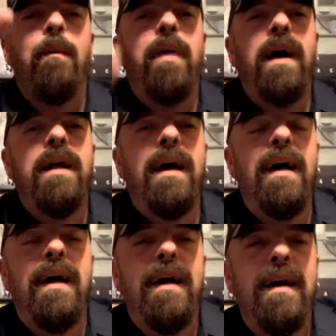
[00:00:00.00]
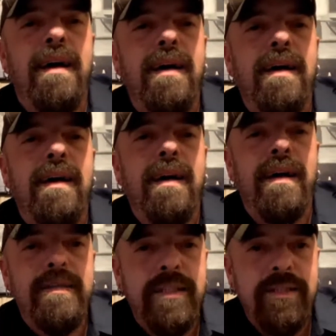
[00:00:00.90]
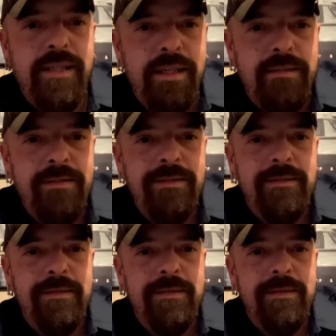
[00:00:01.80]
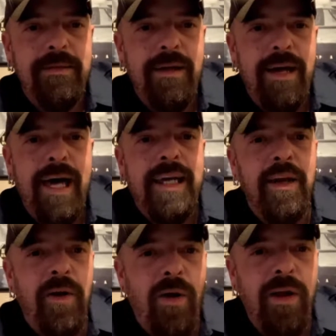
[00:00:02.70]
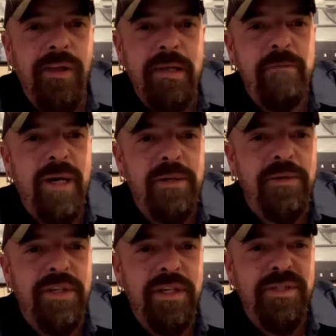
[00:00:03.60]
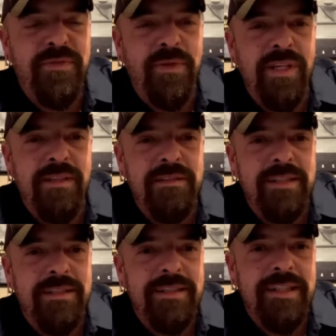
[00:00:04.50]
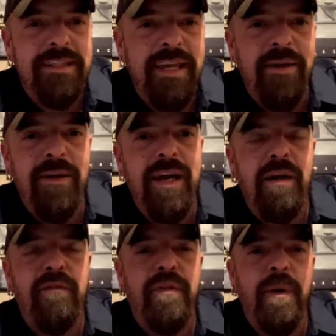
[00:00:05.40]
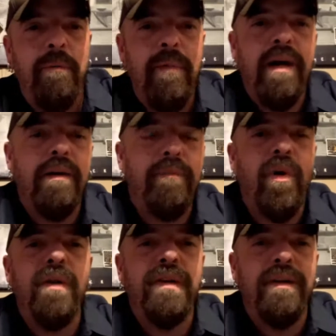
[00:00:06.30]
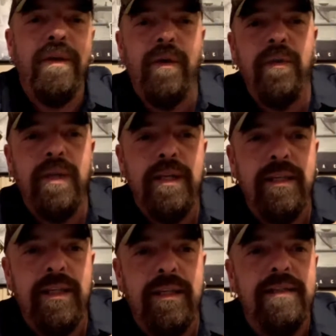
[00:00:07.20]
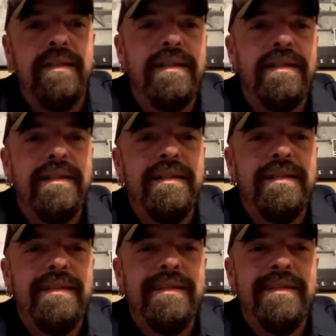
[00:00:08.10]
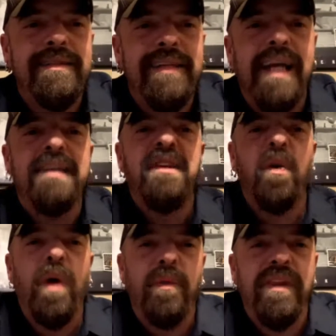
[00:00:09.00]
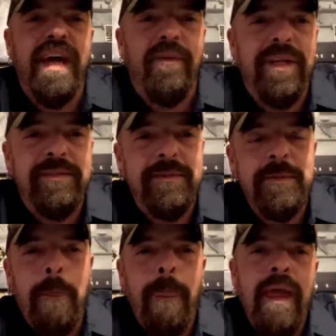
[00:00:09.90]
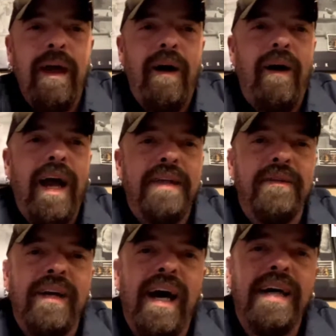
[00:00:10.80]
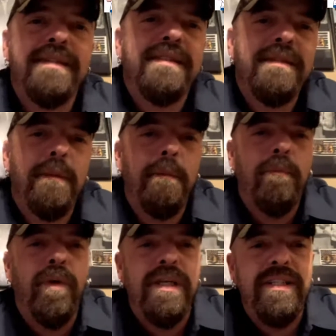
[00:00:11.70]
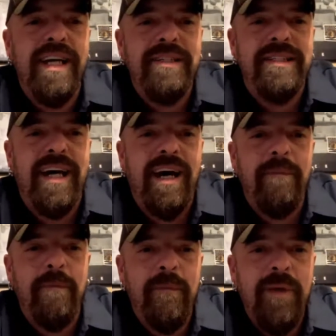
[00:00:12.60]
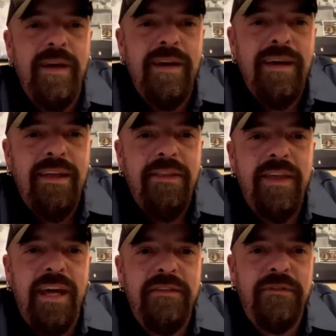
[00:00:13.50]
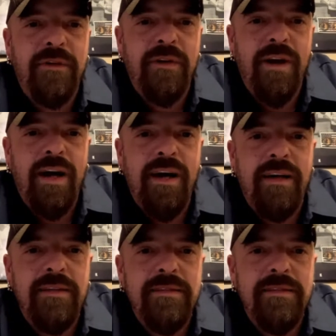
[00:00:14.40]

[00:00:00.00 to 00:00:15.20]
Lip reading: But as I said, I can call in that special judge for you and get her down from parts unknown, and I can still win with that one. All right, so guys, appreciate your time. Thanks for